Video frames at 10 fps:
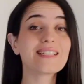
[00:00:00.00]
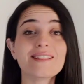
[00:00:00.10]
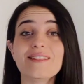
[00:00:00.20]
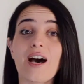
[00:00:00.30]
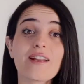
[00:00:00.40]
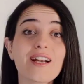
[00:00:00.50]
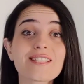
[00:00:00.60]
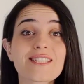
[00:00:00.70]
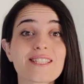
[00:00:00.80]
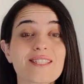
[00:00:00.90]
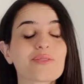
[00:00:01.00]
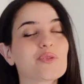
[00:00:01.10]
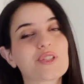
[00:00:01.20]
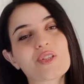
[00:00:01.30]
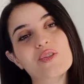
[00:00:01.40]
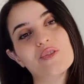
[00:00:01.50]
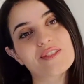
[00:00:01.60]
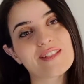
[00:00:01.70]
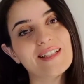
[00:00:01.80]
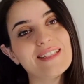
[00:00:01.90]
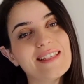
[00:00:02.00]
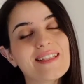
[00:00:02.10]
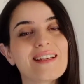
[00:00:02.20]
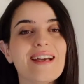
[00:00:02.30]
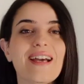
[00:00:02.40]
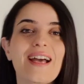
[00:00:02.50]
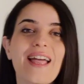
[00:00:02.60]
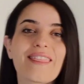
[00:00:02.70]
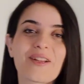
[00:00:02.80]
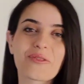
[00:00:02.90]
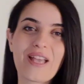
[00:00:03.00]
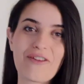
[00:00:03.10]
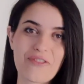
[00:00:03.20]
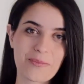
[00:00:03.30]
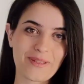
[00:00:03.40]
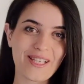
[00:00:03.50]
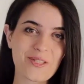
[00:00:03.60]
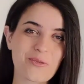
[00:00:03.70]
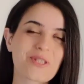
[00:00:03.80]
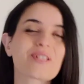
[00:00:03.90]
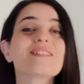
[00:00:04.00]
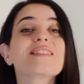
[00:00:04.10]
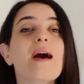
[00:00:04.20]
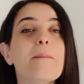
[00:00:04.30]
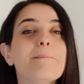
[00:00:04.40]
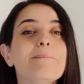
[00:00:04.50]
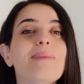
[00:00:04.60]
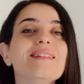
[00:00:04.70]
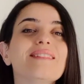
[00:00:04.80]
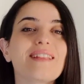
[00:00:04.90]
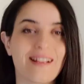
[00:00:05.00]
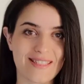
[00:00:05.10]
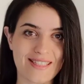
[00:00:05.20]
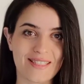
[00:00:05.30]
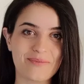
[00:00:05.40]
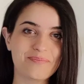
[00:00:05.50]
Daras, which is to study, and then we have the place which is madraseh.